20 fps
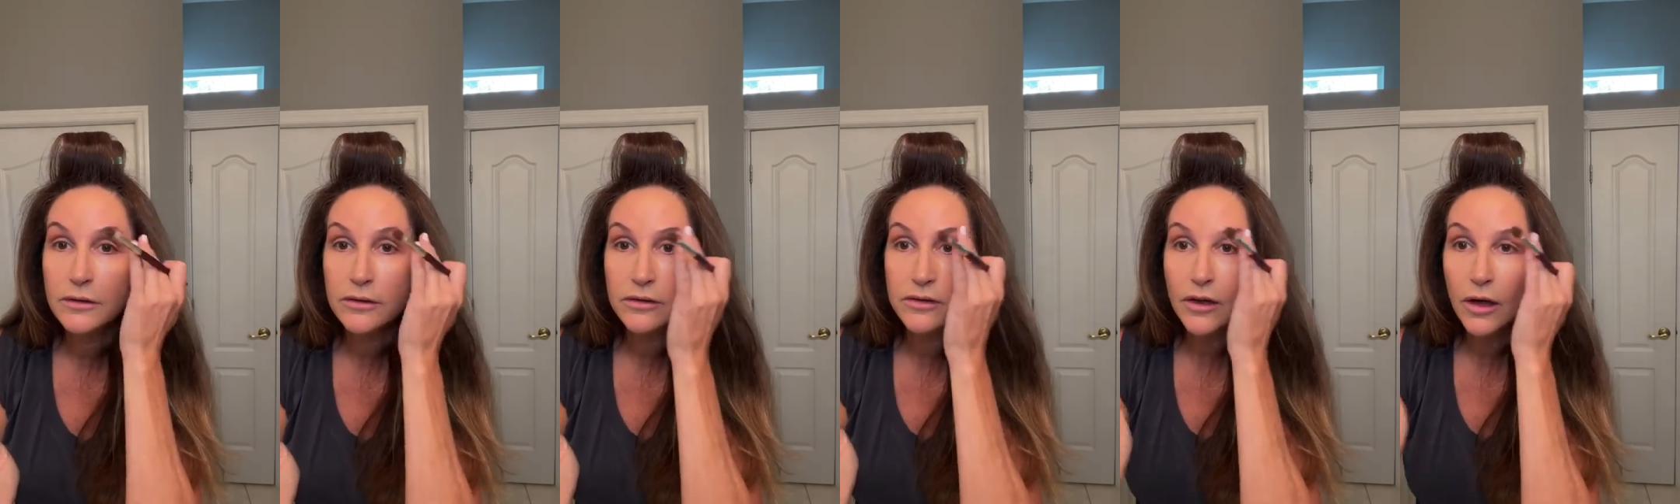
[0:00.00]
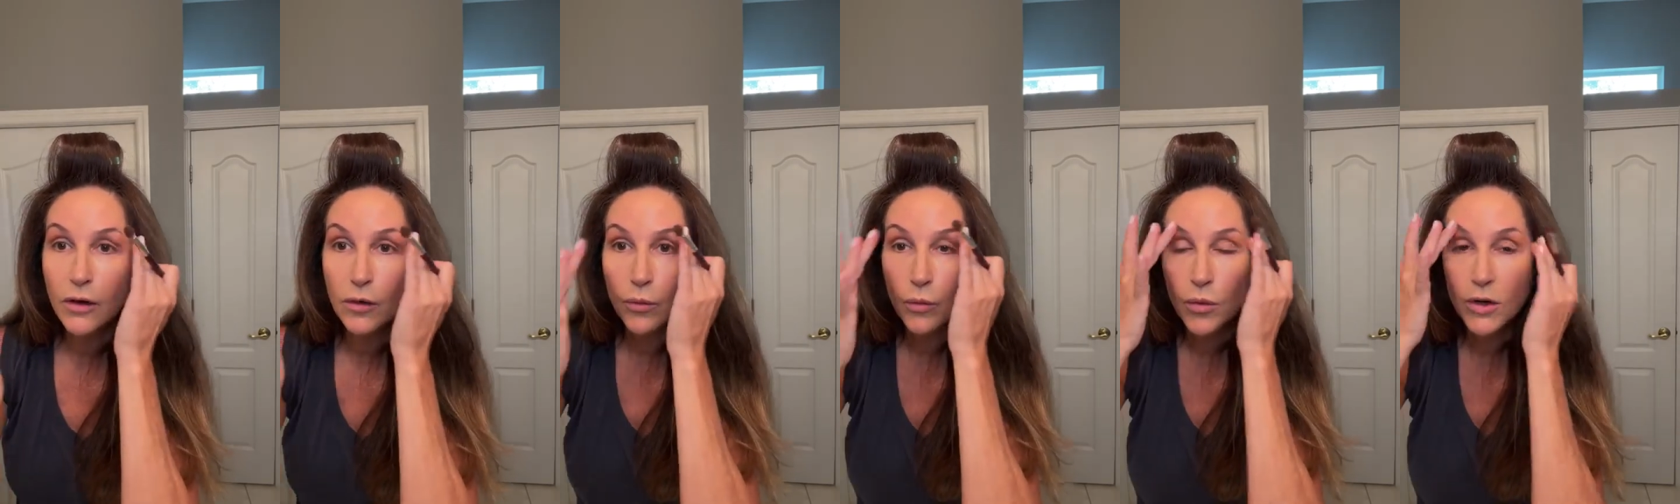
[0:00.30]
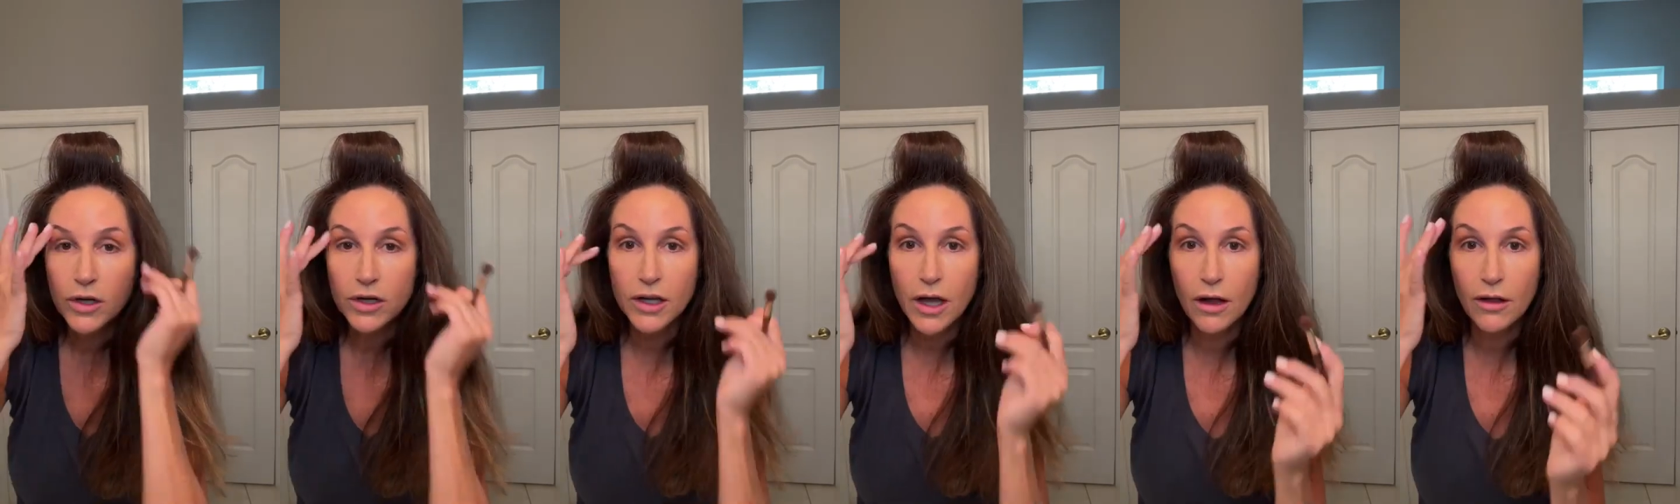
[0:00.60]
So
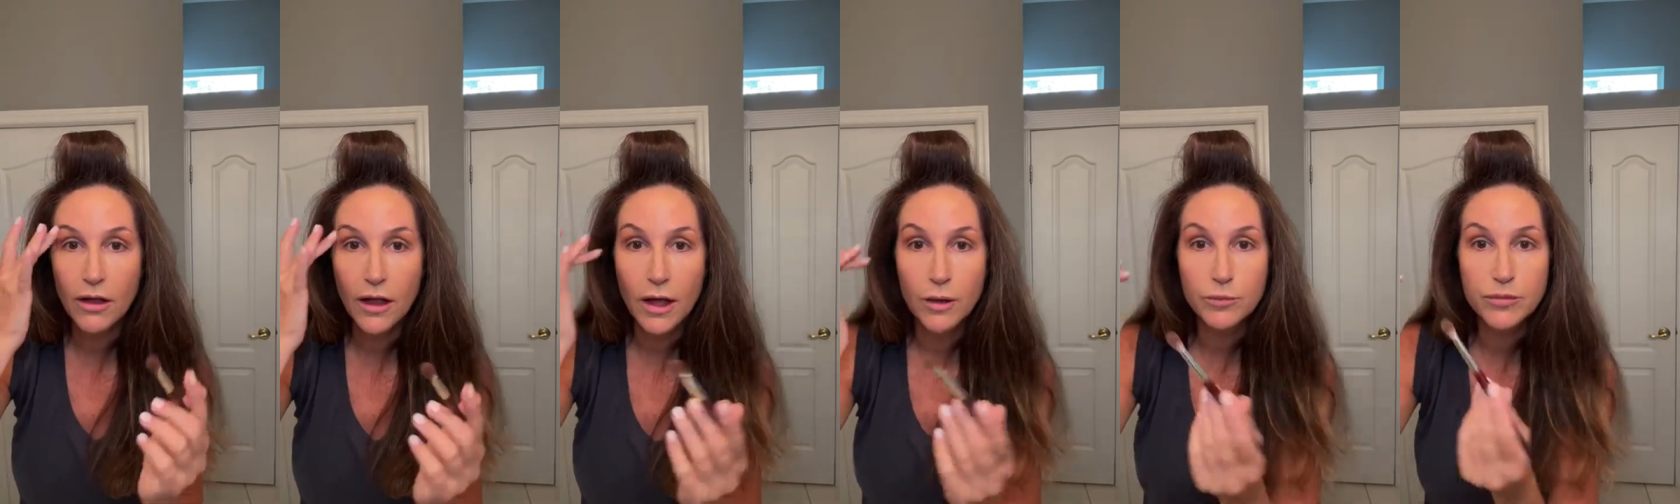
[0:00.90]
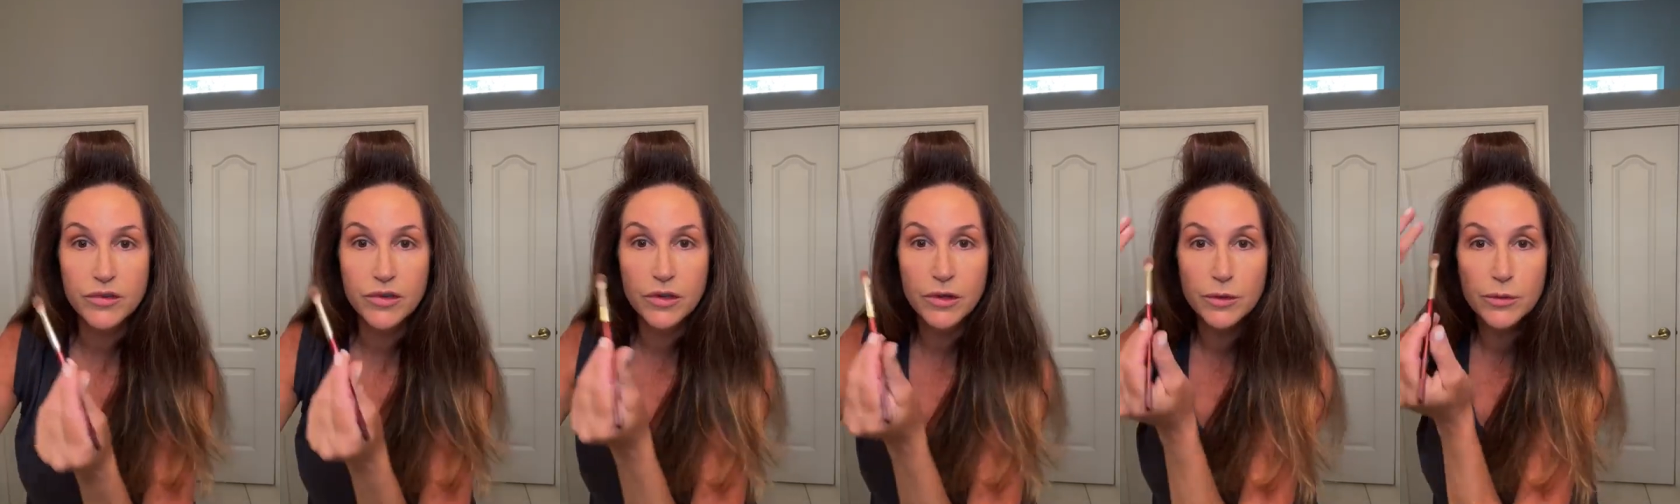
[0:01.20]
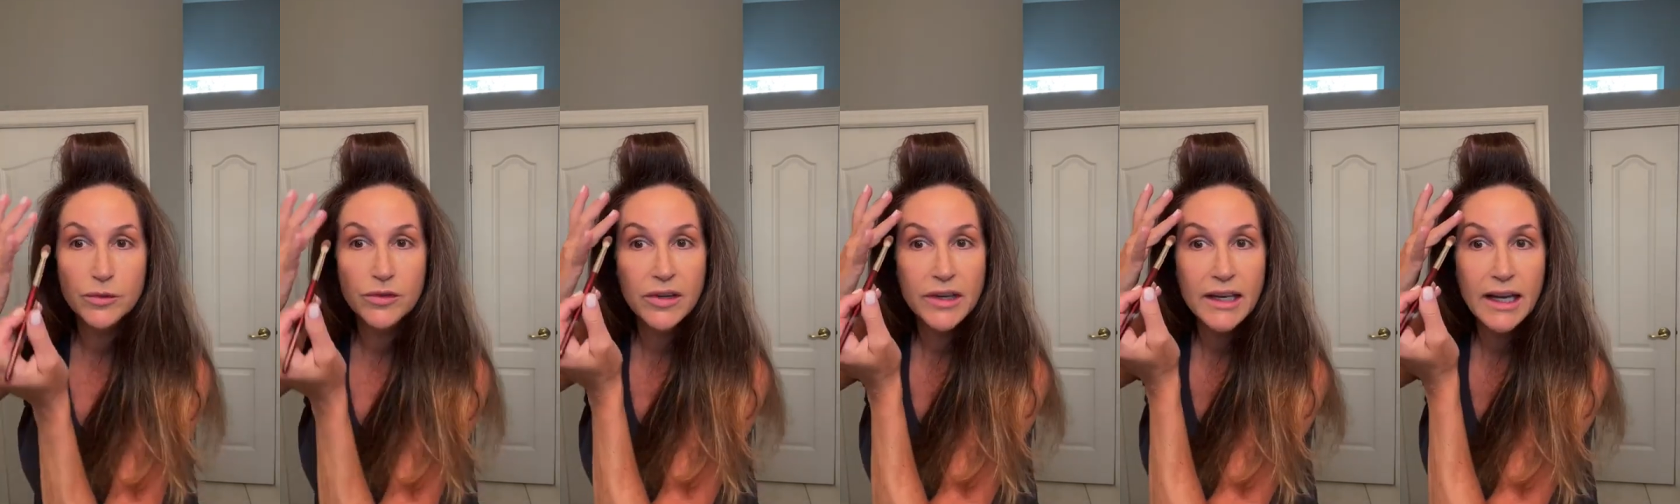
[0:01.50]
what are y'all up
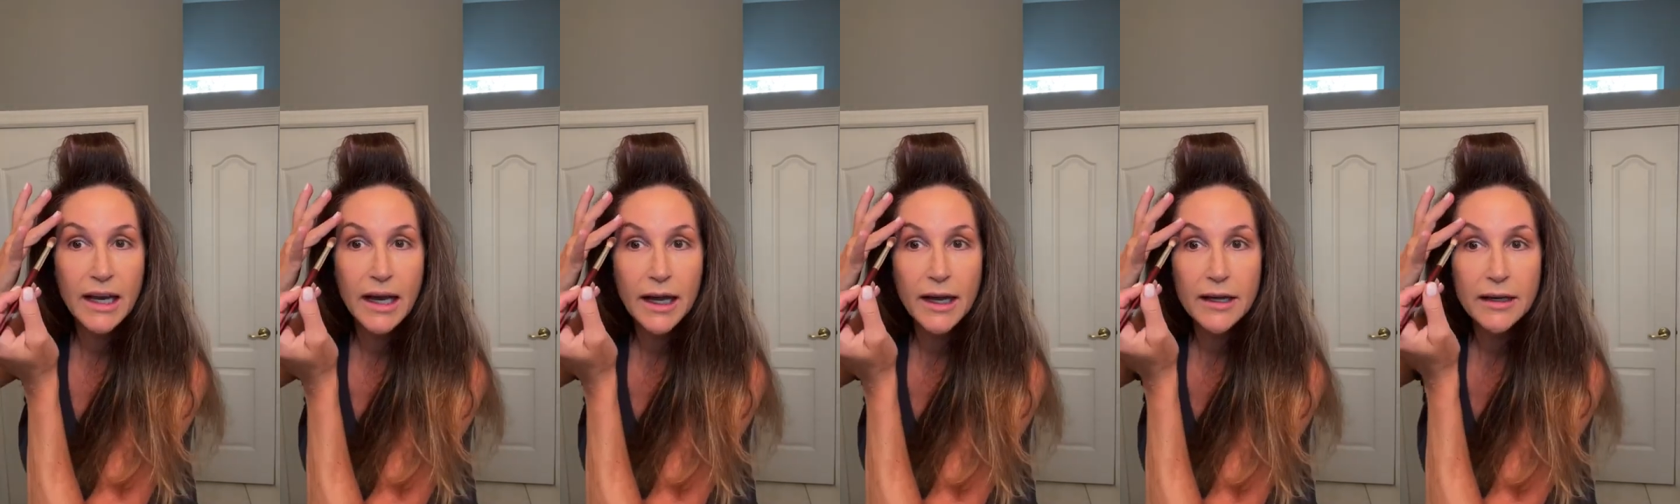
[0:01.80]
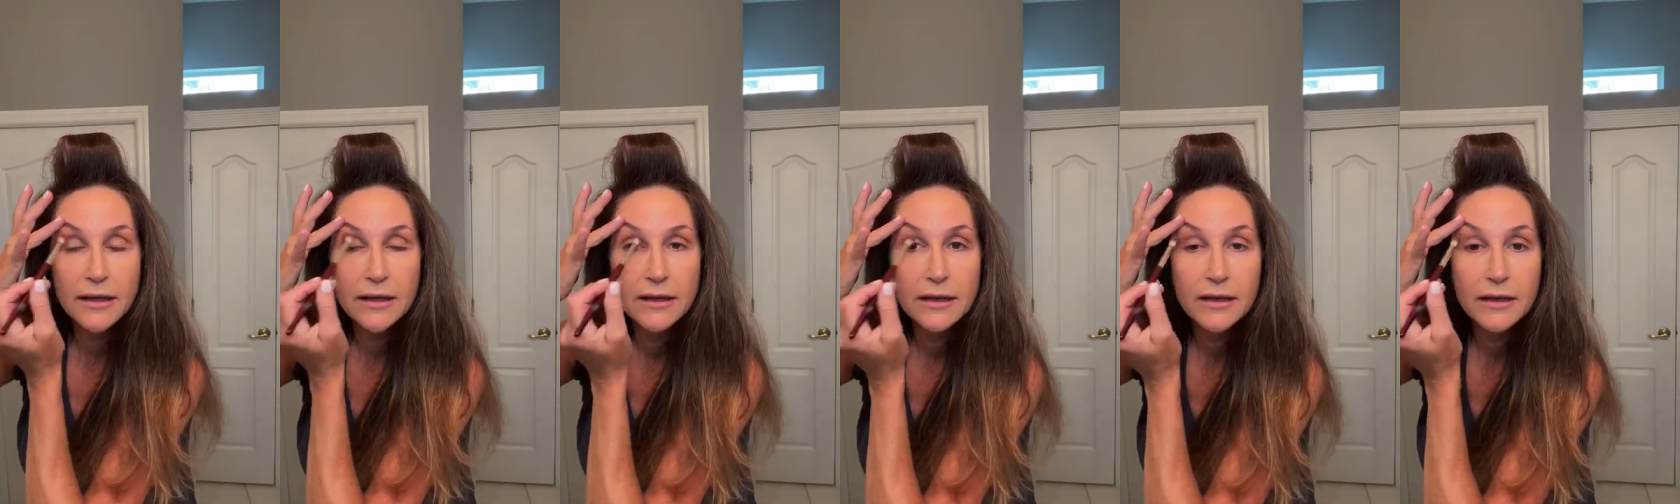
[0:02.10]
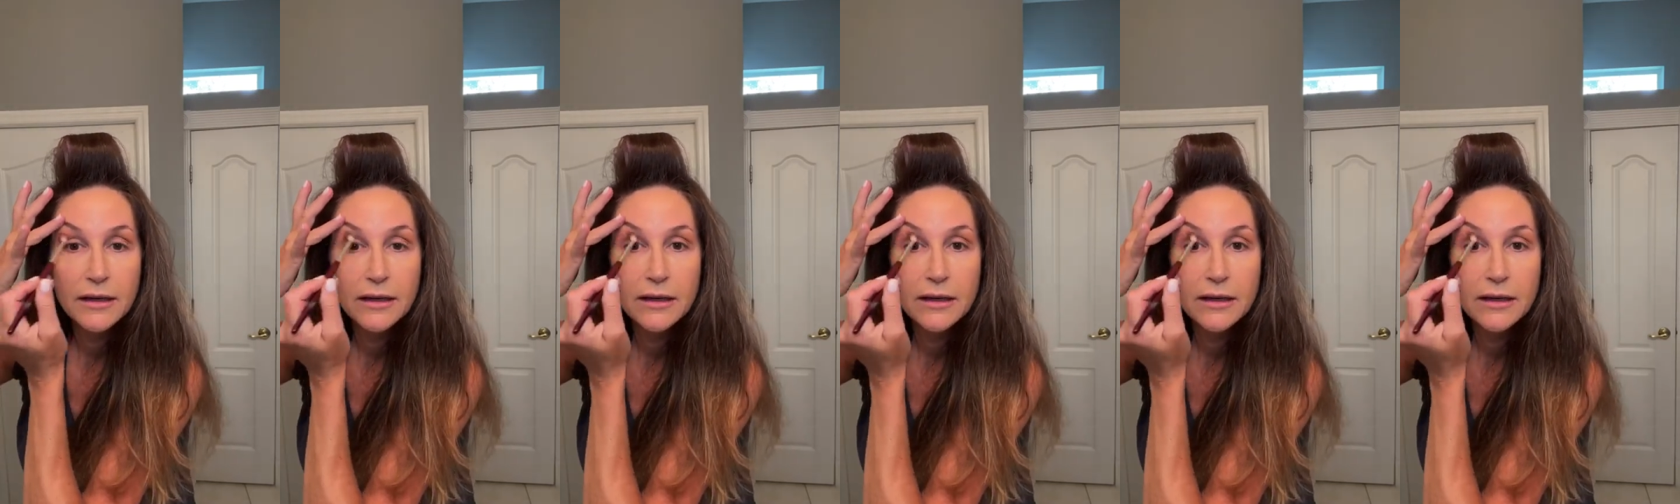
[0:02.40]
to today?